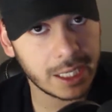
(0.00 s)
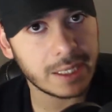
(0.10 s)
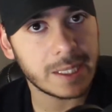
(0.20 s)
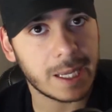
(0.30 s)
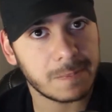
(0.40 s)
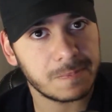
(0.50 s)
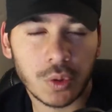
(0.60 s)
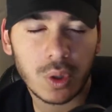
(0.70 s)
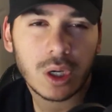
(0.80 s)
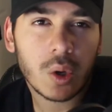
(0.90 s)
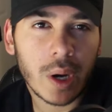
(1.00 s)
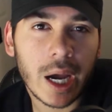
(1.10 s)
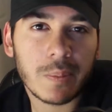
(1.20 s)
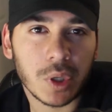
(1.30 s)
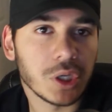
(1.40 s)
get that. You wanna go
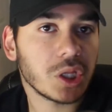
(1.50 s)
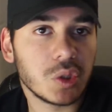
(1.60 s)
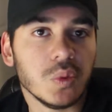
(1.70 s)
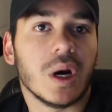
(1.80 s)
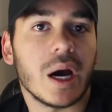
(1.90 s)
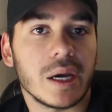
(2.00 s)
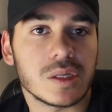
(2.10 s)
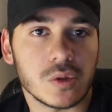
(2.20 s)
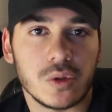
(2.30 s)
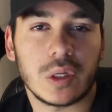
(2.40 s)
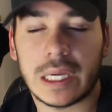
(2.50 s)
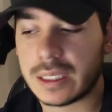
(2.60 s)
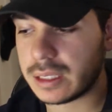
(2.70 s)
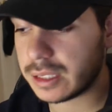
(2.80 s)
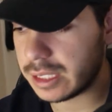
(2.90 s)
high but not too high so you
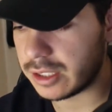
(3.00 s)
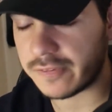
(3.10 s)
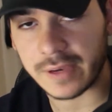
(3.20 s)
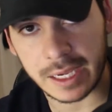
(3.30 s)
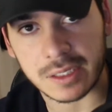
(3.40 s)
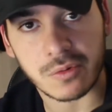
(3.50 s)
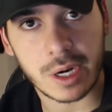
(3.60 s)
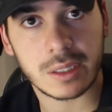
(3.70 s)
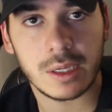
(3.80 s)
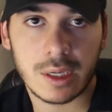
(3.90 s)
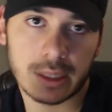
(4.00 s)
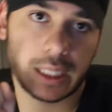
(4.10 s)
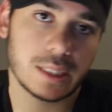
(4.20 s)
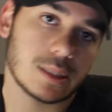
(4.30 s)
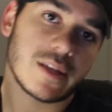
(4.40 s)
get enough light, right?
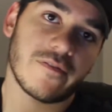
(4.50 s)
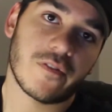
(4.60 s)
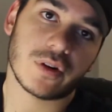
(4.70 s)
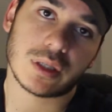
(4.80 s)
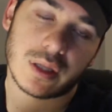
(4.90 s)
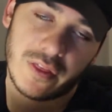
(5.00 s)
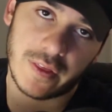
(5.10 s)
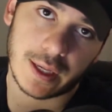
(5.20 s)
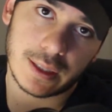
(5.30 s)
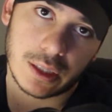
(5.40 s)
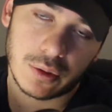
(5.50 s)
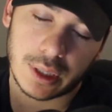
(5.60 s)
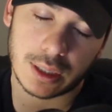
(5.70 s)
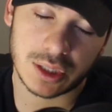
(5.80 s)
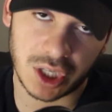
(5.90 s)
That's the first thing that you
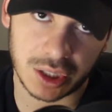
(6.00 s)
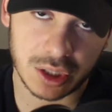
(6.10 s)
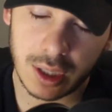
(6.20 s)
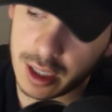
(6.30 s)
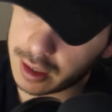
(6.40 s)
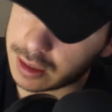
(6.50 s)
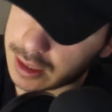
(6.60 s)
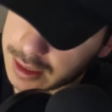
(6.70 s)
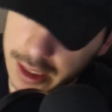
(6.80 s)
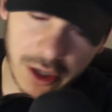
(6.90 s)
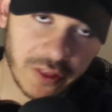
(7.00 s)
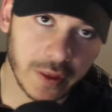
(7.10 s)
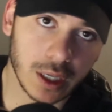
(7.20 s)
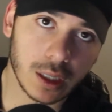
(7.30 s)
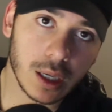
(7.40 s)
can change. The second
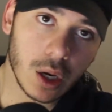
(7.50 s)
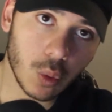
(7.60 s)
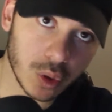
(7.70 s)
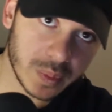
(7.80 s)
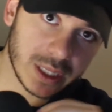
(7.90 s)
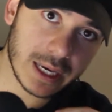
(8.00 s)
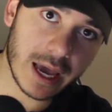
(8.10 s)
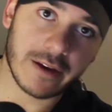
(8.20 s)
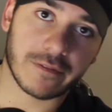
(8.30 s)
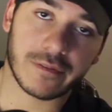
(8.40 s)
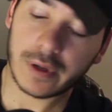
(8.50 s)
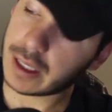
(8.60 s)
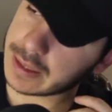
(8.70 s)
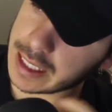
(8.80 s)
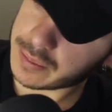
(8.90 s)
thing would be the F,
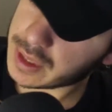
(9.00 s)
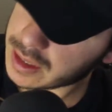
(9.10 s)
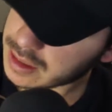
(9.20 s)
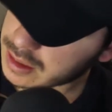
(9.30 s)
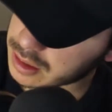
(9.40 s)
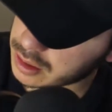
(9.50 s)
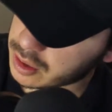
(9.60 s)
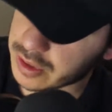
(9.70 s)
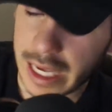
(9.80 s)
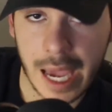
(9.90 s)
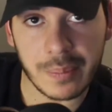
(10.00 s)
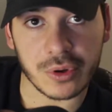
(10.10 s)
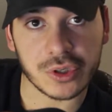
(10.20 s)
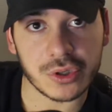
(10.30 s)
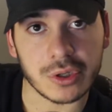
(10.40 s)
and that means, the
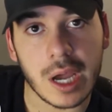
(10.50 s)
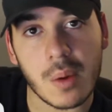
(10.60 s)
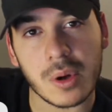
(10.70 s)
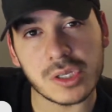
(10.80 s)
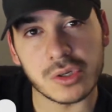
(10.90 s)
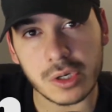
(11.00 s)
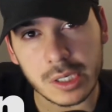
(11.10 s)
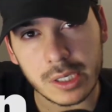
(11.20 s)
aperture, how much